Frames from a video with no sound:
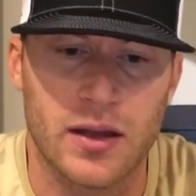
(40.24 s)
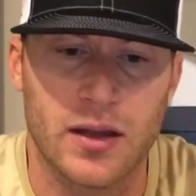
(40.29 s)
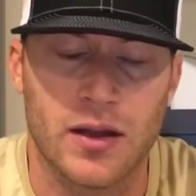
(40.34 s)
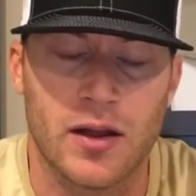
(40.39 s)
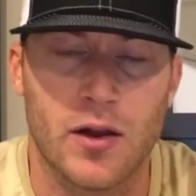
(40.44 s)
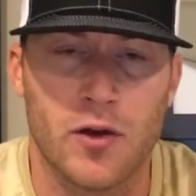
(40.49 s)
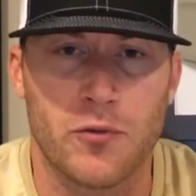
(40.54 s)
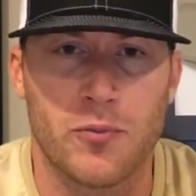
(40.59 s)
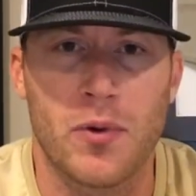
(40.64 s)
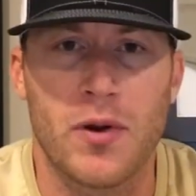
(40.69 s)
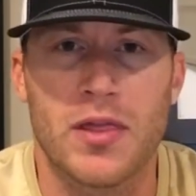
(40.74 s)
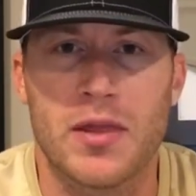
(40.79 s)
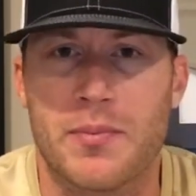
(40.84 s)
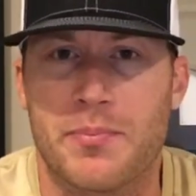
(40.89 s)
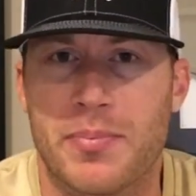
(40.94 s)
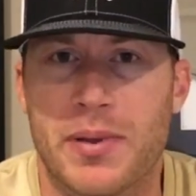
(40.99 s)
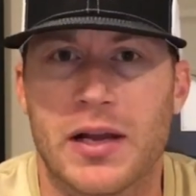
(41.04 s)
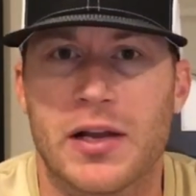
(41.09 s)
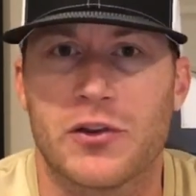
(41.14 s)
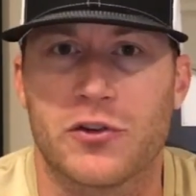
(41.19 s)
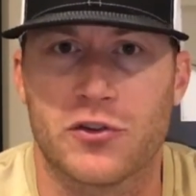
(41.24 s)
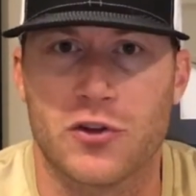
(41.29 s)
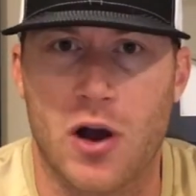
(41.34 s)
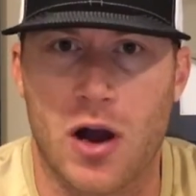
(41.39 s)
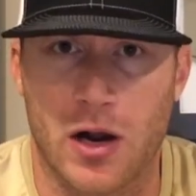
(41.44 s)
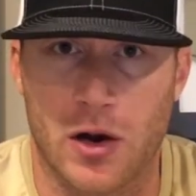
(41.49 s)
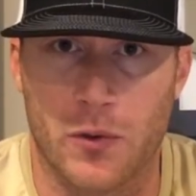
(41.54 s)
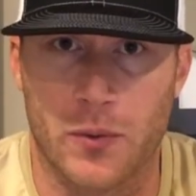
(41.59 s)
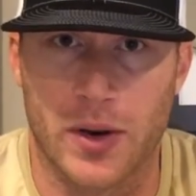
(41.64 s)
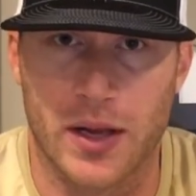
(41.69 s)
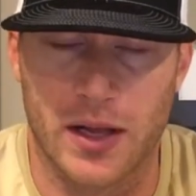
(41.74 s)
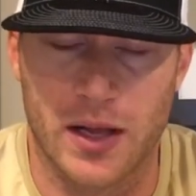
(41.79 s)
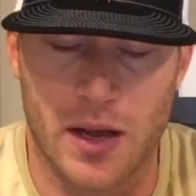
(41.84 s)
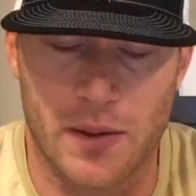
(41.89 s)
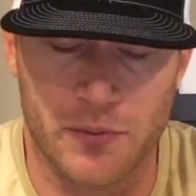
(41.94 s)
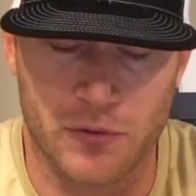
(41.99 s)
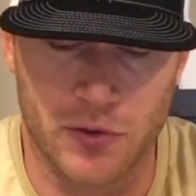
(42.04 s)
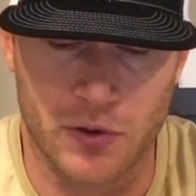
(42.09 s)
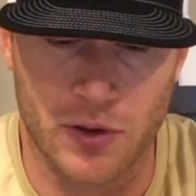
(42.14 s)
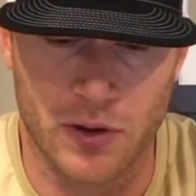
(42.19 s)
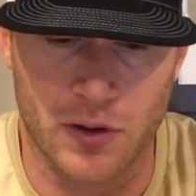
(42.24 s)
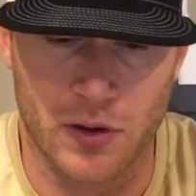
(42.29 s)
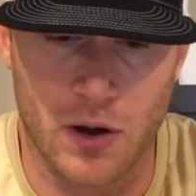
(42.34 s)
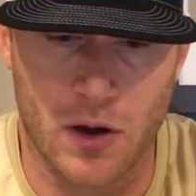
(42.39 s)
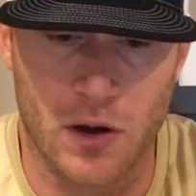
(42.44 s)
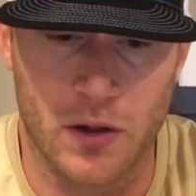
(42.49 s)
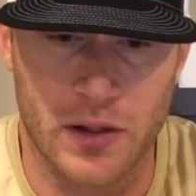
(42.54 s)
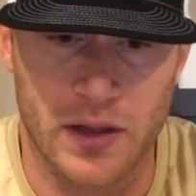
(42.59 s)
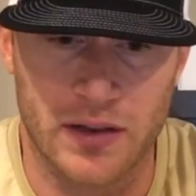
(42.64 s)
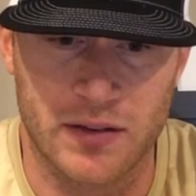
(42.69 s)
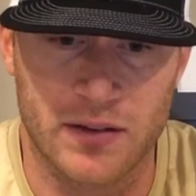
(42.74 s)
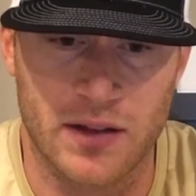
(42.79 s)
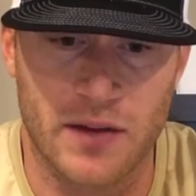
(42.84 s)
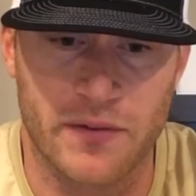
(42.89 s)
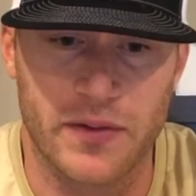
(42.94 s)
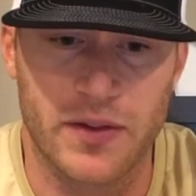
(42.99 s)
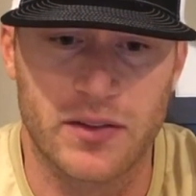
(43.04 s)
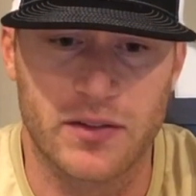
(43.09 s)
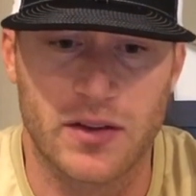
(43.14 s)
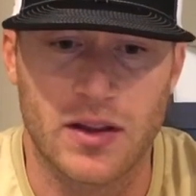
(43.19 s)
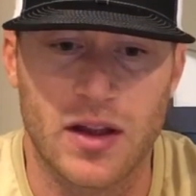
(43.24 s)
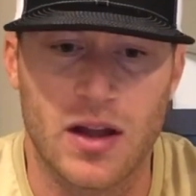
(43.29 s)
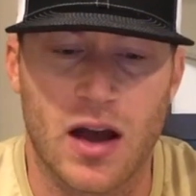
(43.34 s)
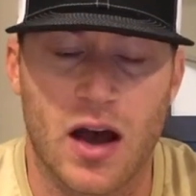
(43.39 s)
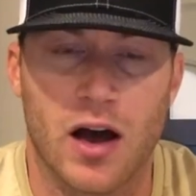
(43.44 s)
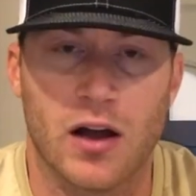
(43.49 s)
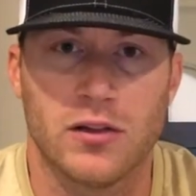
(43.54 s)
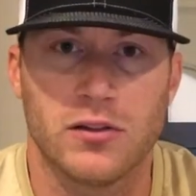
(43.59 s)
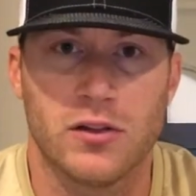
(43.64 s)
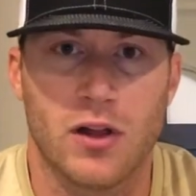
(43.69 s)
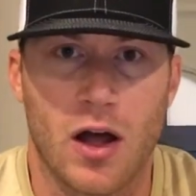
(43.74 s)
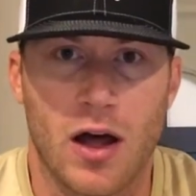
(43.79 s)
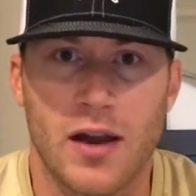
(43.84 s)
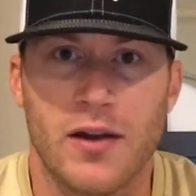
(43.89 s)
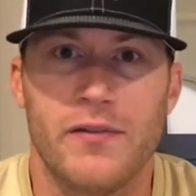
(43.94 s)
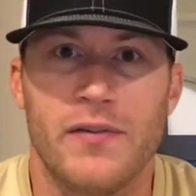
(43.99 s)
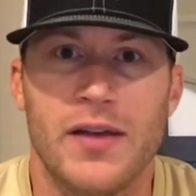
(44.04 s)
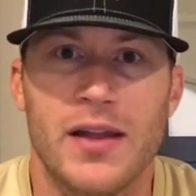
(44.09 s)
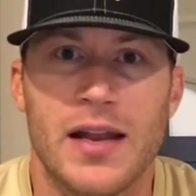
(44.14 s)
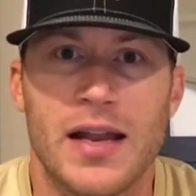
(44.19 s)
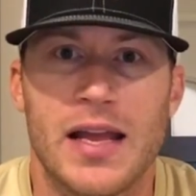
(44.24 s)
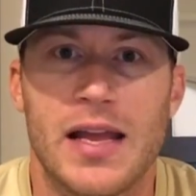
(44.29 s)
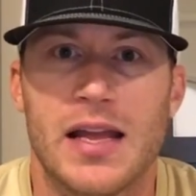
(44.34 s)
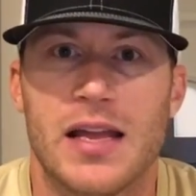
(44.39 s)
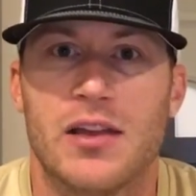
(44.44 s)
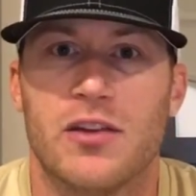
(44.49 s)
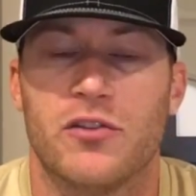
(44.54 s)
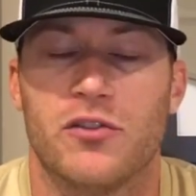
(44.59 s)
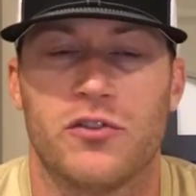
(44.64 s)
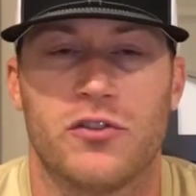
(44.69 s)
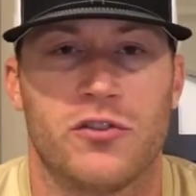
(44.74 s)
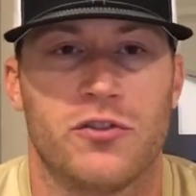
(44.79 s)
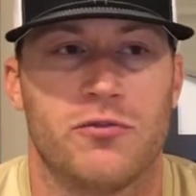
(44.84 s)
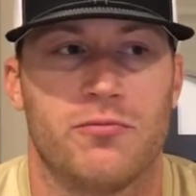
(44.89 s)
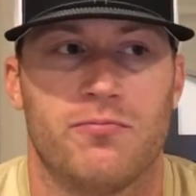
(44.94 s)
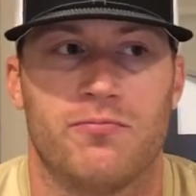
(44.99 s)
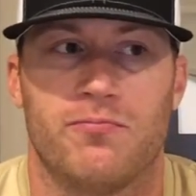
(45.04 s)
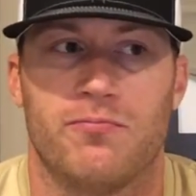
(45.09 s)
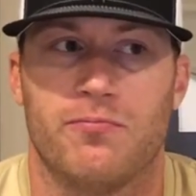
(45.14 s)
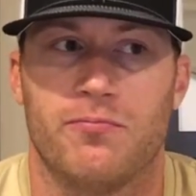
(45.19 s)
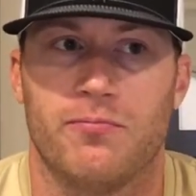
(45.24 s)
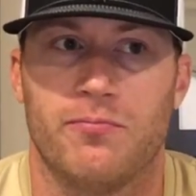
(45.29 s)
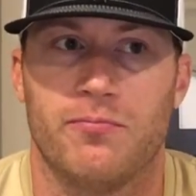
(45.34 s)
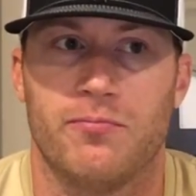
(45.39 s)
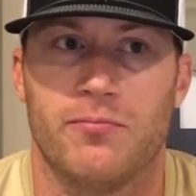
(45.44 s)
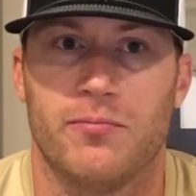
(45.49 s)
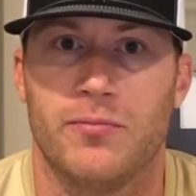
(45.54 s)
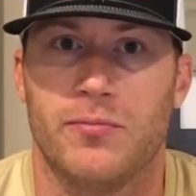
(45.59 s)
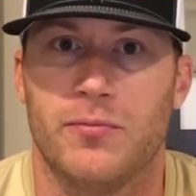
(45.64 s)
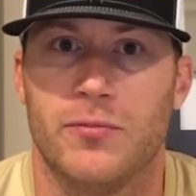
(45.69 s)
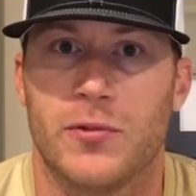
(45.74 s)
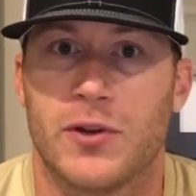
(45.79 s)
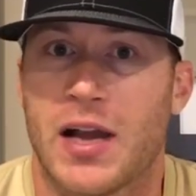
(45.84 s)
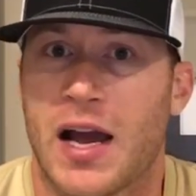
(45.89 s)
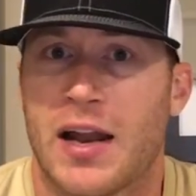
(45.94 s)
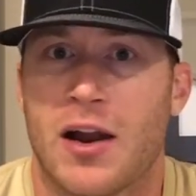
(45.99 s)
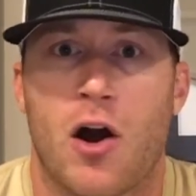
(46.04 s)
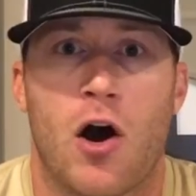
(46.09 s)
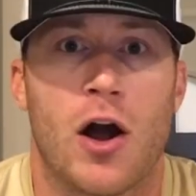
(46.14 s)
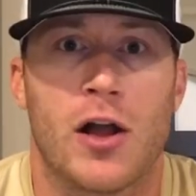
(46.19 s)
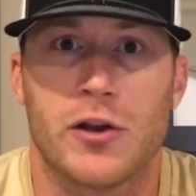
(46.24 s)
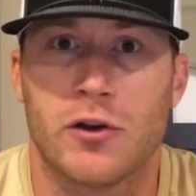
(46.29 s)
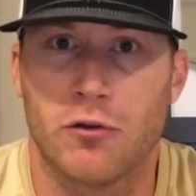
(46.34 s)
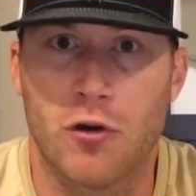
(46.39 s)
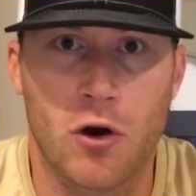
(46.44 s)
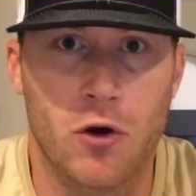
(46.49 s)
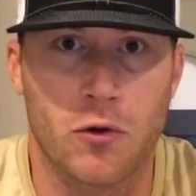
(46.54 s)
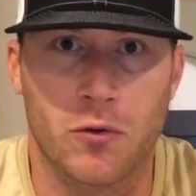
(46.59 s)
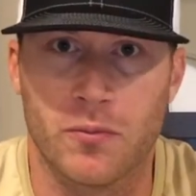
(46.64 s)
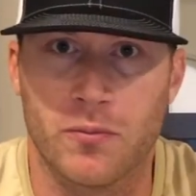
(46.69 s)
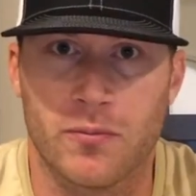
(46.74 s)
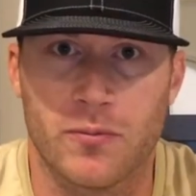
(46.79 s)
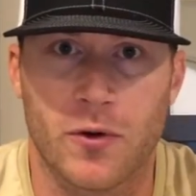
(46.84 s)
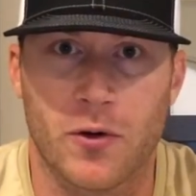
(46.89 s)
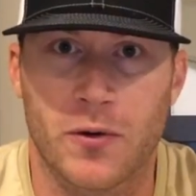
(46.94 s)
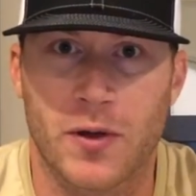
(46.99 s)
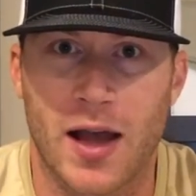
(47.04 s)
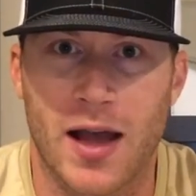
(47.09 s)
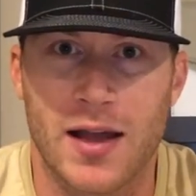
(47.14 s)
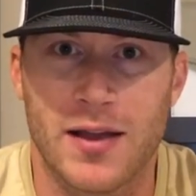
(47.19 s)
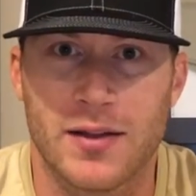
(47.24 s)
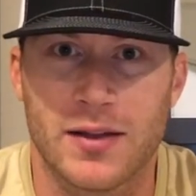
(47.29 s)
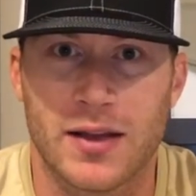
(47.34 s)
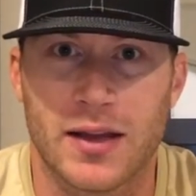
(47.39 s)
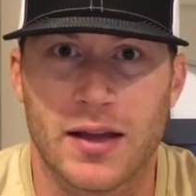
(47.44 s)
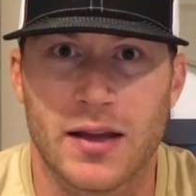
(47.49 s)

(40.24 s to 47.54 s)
Here's probably the biggest shocker when it comes to all that stuff is a lot of it is you're kind of on your own, okay?